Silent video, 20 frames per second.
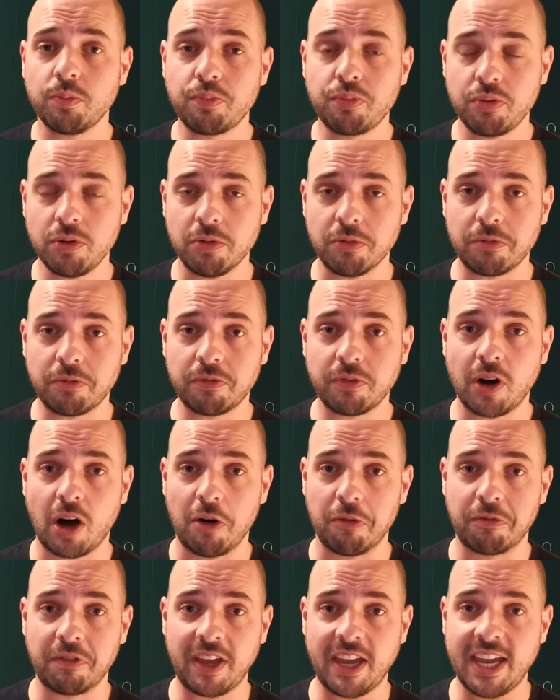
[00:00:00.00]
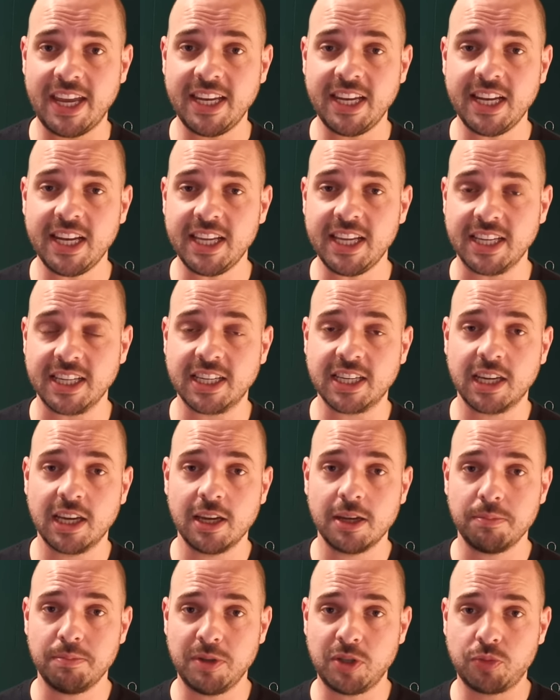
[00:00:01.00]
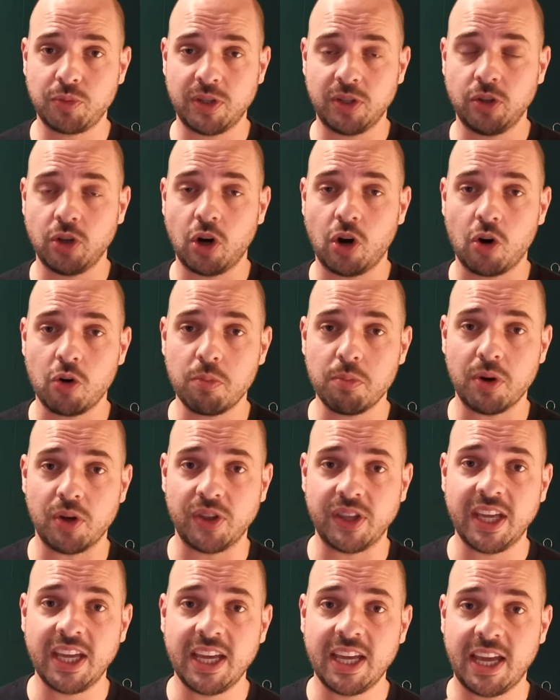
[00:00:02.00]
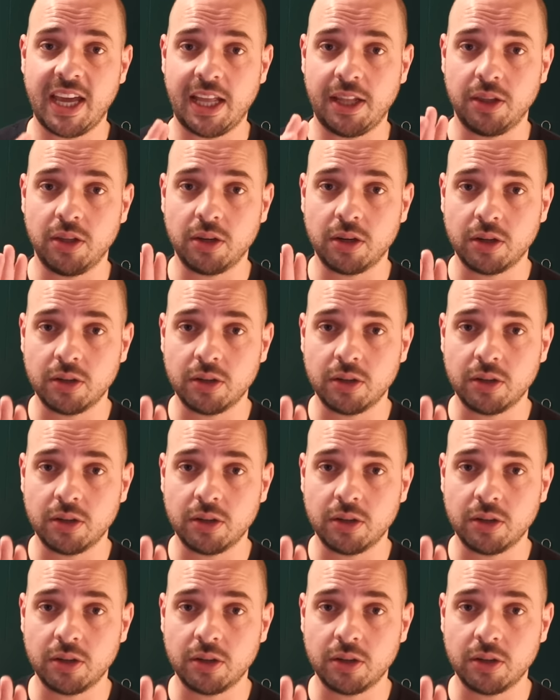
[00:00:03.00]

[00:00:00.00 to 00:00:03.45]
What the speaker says: proof of any link between the Hongmen and the